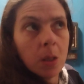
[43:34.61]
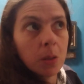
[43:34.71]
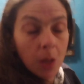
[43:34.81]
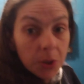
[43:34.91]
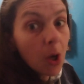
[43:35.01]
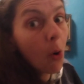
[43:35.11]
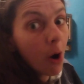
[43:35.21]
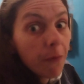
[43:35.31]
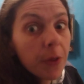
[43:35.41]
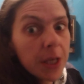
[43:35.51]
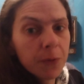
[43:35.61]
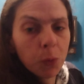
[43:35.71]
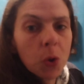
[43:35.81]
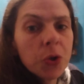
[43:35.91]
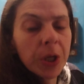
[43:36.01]
So let's go over these
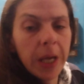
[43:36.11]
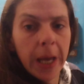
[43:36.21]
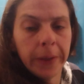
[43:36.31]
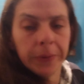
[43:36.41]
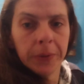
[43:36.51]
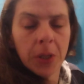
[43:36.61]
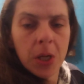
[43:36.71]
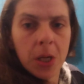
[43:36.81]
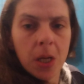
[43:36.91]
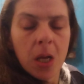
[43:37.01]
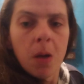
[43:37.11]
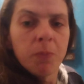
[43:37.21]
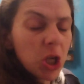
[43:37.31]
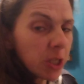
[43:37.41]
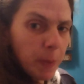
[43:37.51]
rules again.
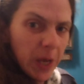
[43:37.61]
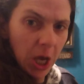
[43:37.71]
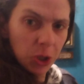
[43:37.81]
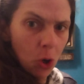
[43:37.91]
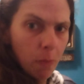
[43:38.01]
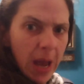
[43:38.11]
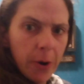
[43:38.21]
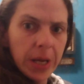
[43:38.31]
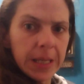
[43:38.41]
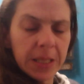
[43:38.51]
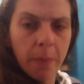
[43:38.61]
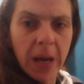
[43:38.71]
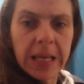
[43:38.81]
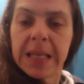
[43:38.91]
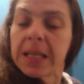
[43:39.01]
Just because you're married to
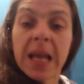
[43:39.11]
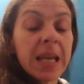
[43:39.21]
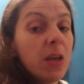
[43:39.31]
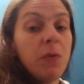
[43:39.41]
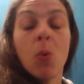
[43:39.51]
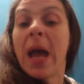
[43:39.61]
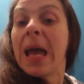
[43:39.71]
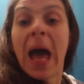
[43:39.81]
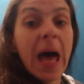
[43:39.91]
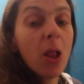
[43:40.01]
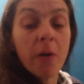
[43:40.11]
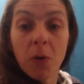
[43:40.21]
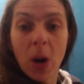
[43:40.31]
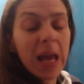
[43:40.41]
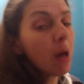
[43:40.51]
somebody does not give you a hell of a
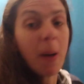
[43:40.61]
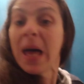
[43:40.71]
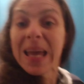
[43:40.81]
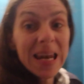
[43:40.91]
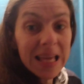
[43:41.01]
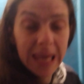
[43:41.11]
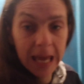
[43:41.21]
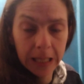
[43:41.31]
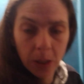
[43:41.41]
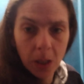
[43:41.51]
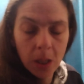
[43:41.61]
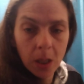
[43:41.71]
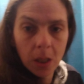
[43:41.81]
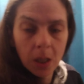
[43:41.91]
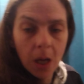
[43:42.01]
right about anything.
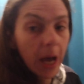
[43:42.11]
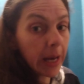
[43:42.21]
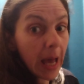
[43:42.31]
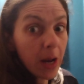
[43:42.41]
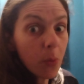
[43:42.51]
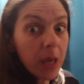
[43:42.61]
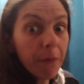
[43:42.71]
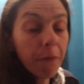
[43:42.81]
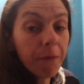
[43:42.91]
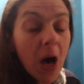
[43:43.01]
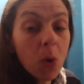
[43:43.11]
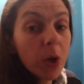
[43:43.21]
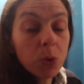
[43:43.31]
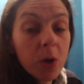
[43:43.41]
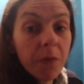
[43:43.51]
And I don't give a fuck
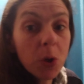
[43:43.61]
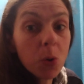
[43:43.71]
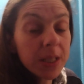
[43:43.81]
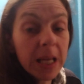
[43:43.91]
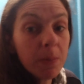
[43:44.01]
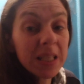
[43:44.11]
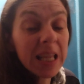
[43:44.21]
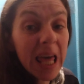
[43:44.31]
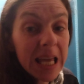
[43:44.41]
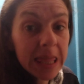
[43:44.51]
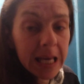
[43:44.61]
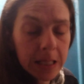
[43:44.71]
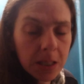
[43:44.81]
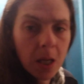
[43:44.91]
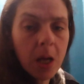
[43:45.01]
which one of you are seeming to think
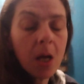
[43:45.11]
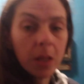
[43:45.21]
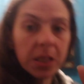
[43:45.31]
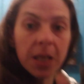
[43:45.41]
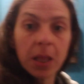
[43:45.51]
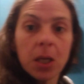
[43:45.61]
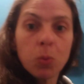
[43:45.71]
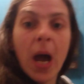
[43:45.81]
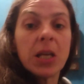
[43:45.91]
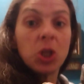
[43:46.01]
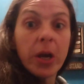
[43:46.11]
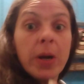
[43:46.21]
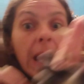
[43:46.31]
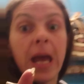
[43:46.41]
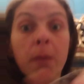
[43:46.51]
this. Let's get this right,
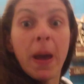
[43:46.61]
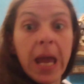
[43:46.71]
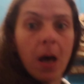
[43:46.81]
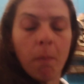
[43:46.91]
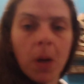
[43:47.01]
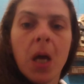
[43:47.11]
Jerry and Pam.